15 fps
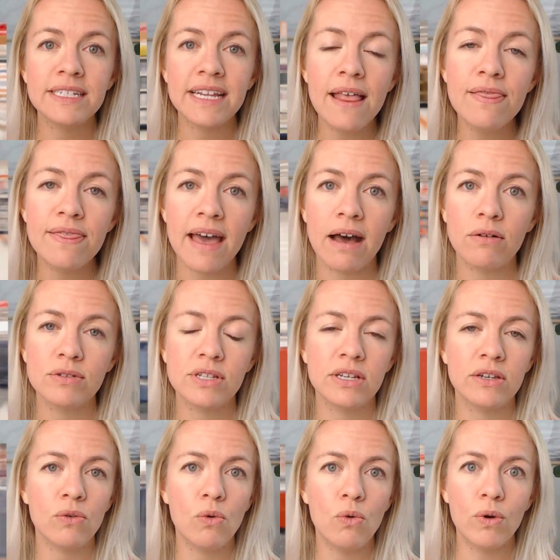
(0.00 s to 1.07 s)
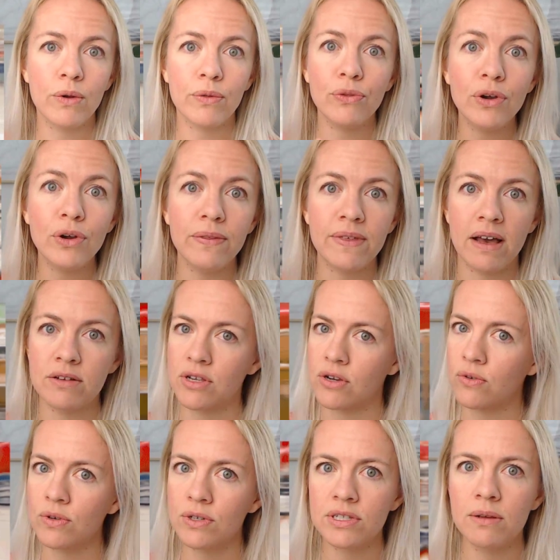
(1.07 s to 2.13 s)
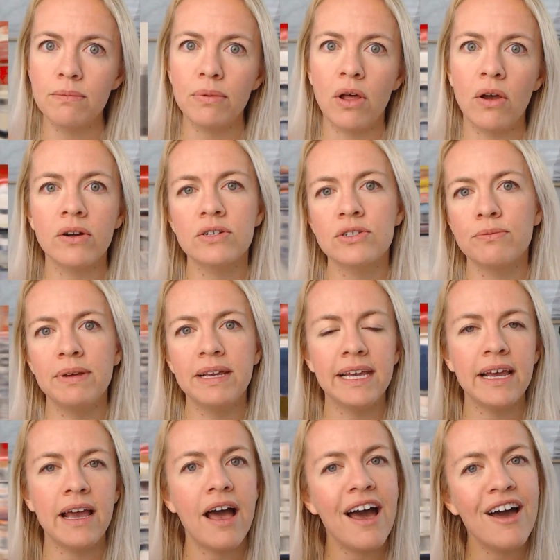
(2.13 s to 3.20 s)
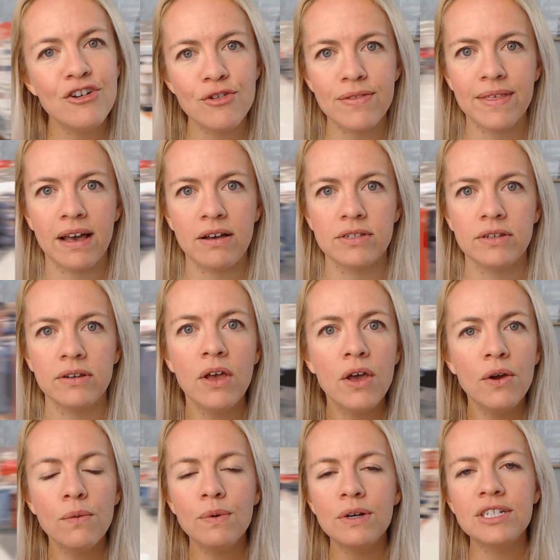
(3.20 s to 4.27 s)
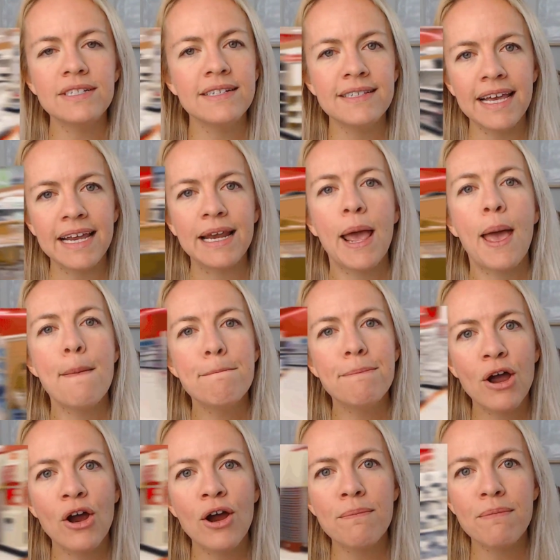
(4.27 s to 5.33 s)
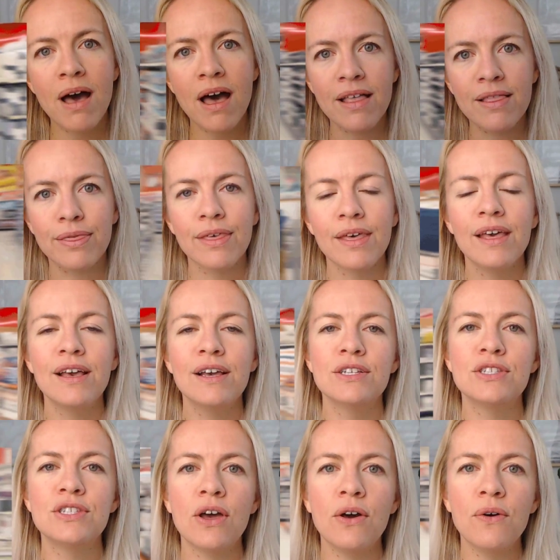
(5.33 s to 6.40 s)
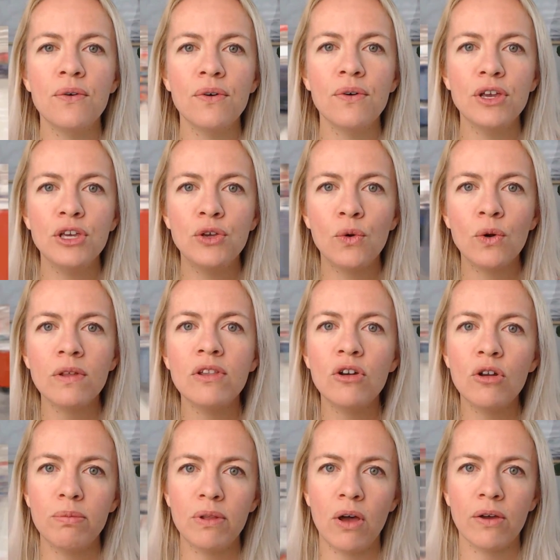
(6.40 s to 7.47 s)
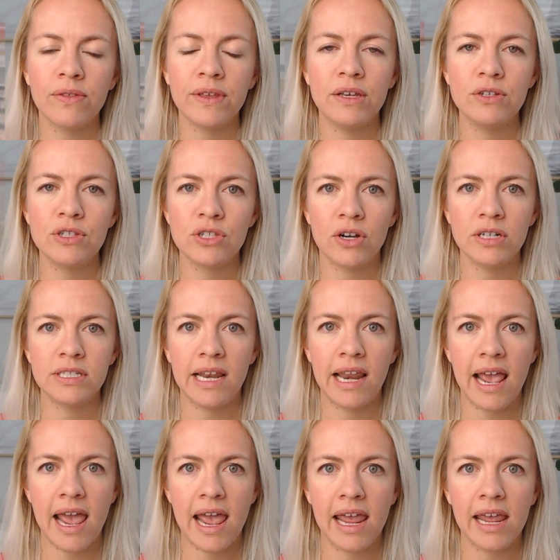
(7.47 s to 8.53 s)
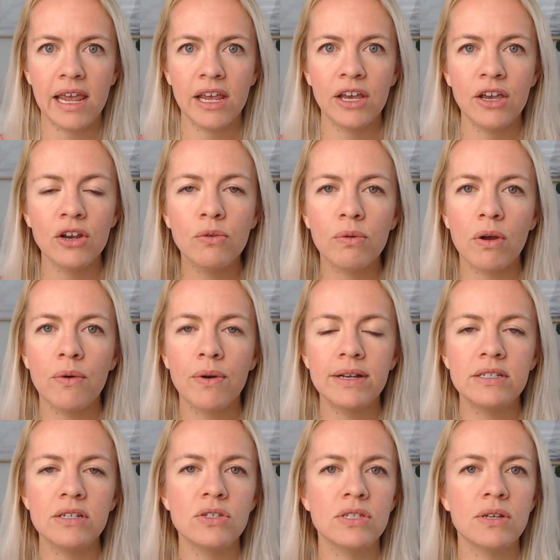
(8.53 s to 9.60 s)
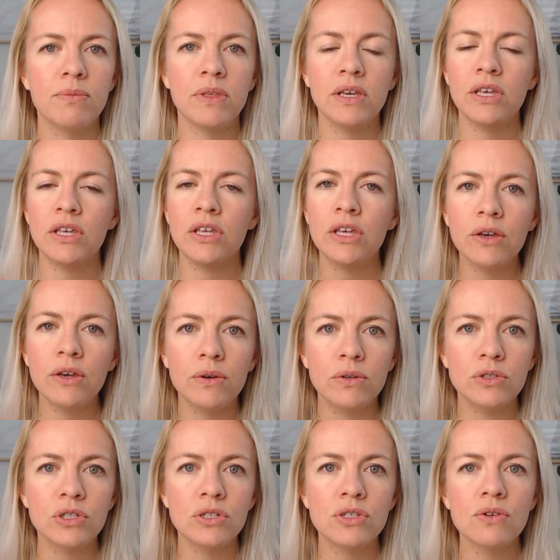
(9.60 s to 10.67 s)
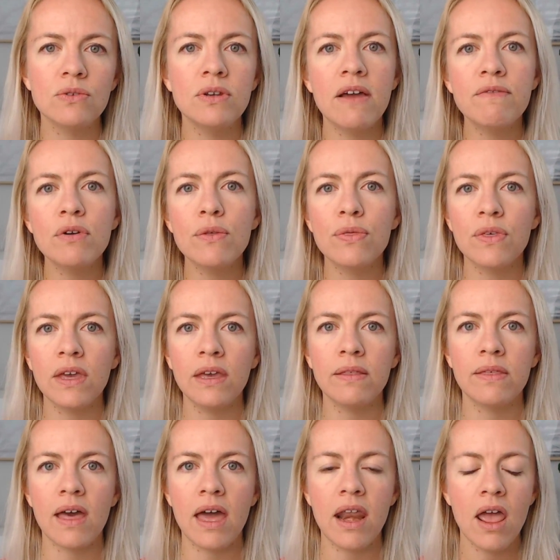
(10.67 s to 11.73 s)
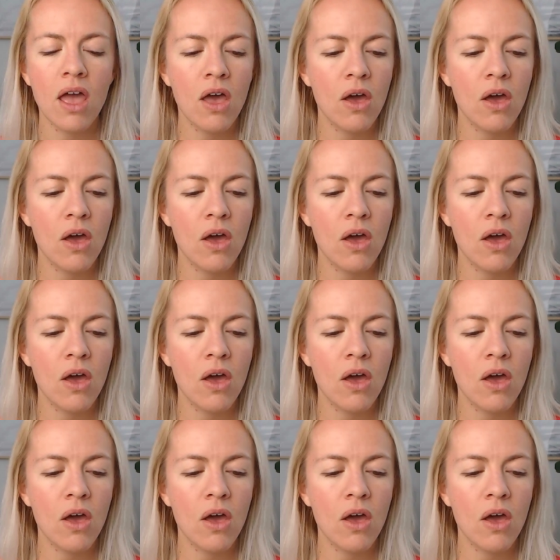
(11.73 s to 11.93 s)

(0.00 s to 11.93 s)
$10,000, or $30,000, or some bloggers are making $100,000, which is insane, per month. So your little blog that you start today could grow into something huge. So never think that,